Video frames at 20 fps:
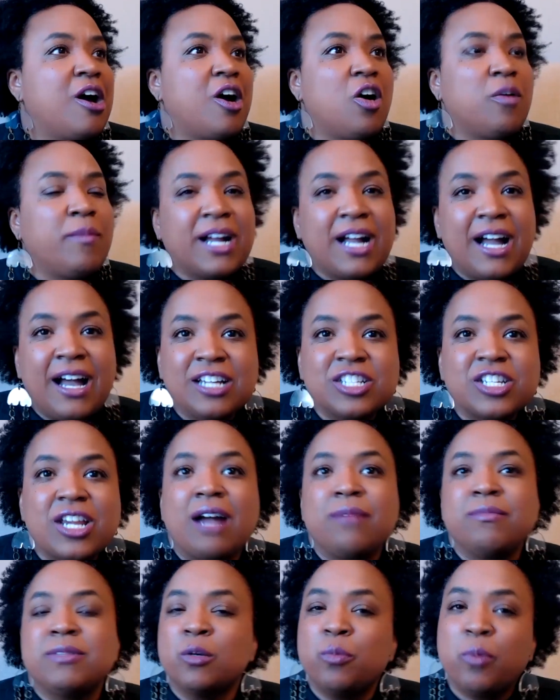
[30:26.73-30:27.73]
Oh my gosh,
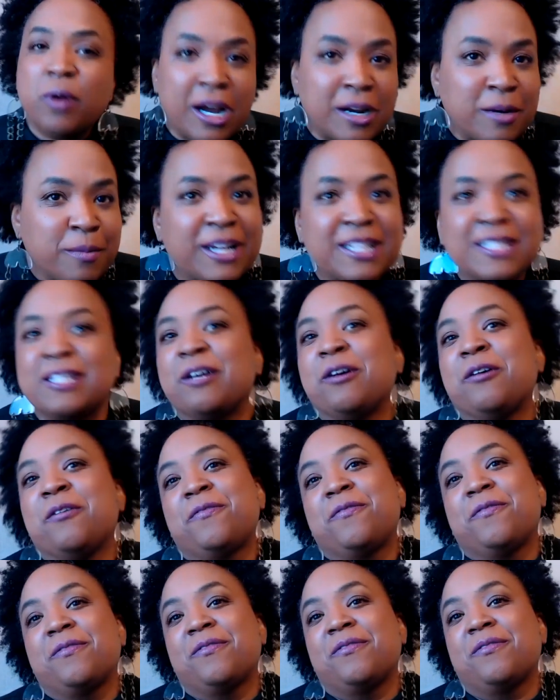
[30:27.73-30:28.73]
I'm so proud of
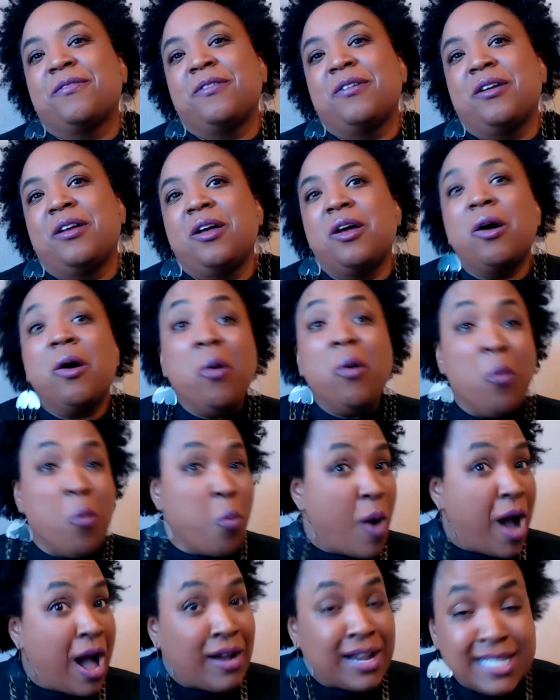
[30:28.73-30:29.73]
myself.
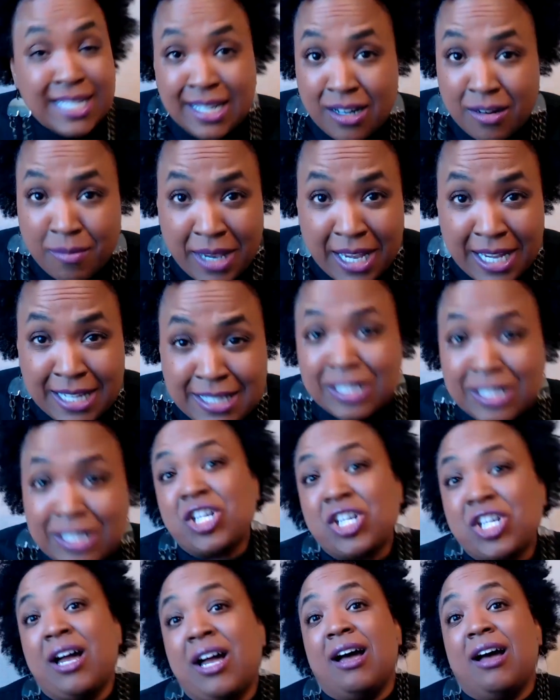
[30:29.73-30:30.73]
Wow, I did an amazing
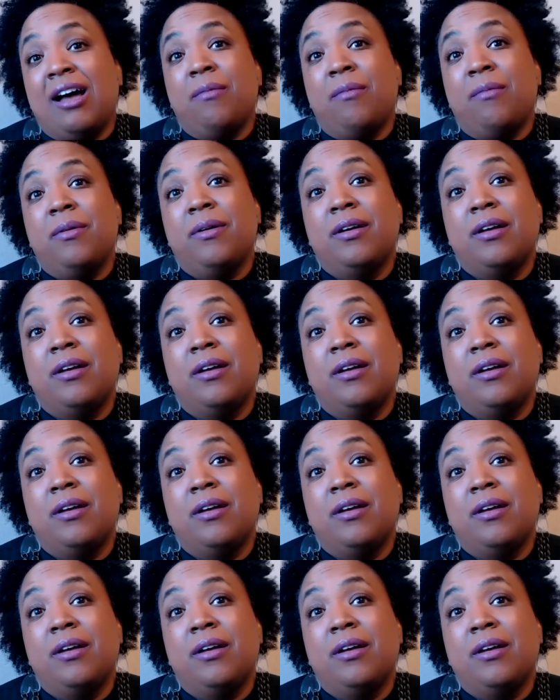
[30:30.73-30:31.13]
job.